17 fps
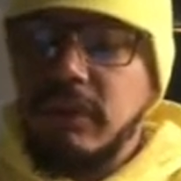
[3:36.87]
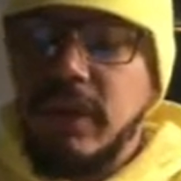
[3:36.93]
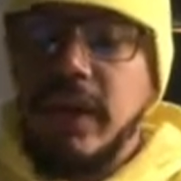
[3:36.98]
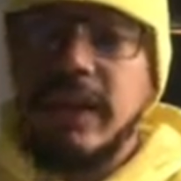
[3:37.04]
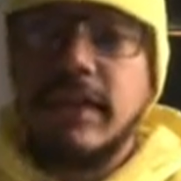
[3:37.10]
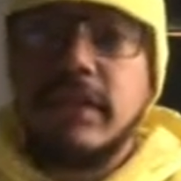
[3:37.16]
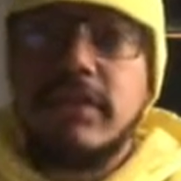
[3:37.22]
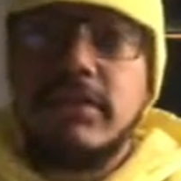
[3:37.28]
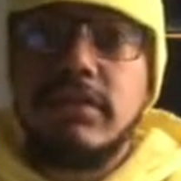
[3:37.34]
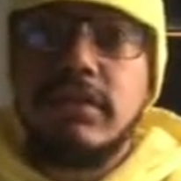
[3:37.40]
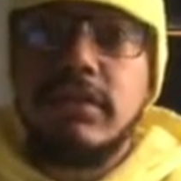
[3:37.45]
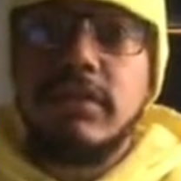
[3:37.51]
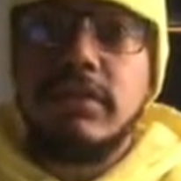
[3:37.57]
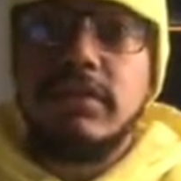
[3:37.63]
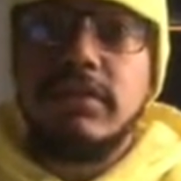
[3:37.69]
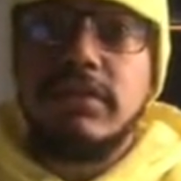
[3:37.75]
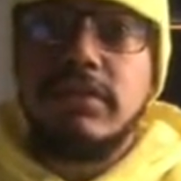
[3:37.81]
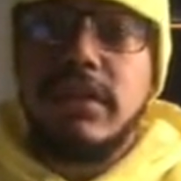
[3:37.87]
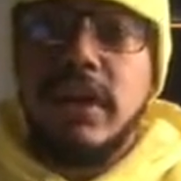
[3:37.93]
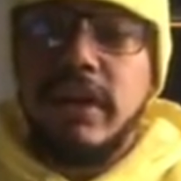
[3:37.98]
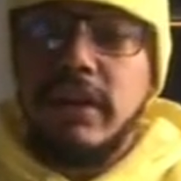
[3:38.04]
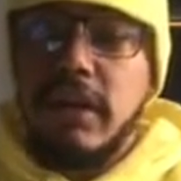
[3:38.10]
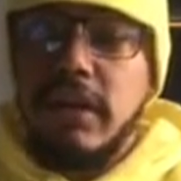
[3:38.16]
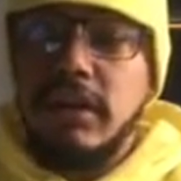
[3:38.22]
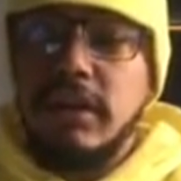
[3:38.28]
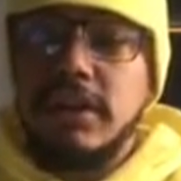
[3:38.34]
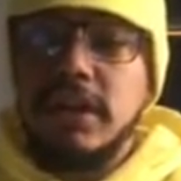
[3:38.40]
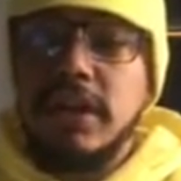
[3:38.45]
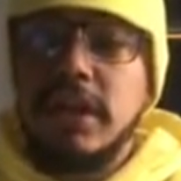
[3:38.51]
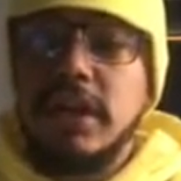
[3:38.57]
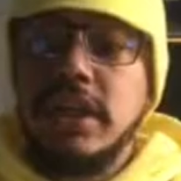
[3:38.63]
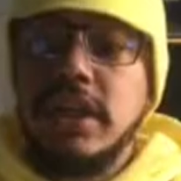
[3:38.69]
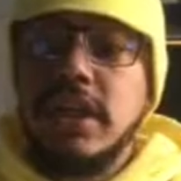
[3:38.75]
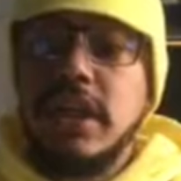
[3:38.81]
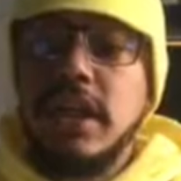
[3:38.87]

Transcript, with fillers: the mind control, psychology,